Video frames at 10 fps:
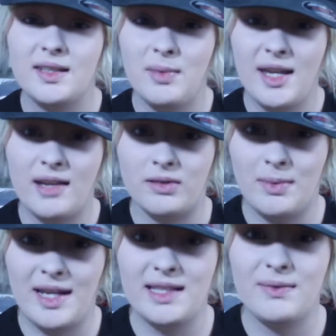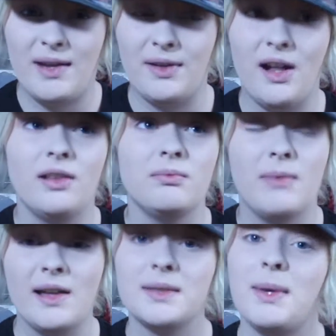to be everybody's favorite. Oh,
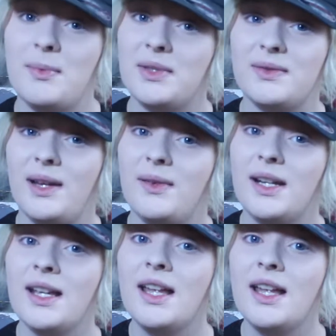most people's favorite.